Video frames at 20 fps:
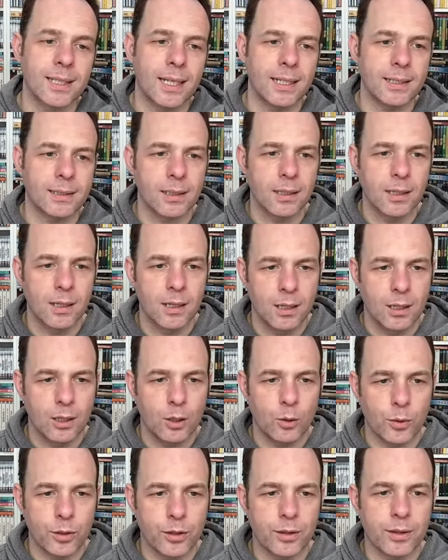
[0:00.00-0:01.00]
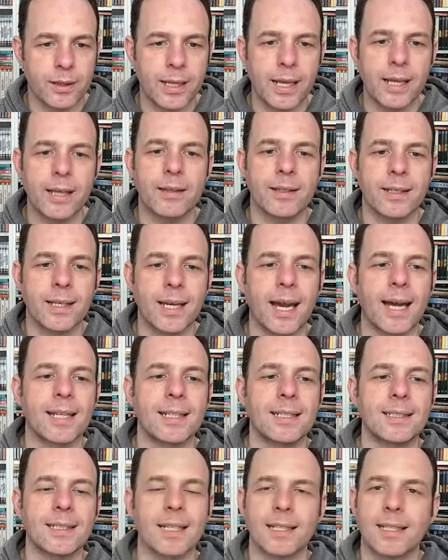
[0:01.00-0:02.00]
set with Death
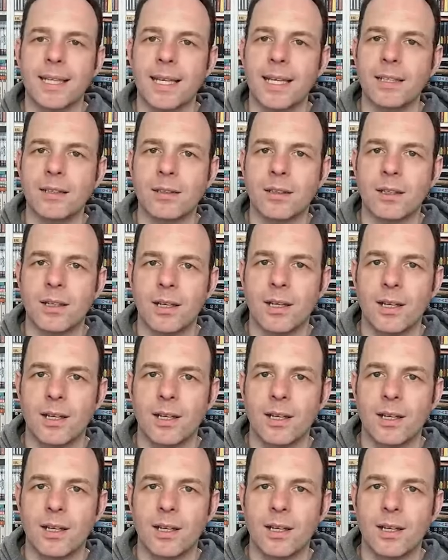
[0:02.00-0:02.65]
Carries a Cane.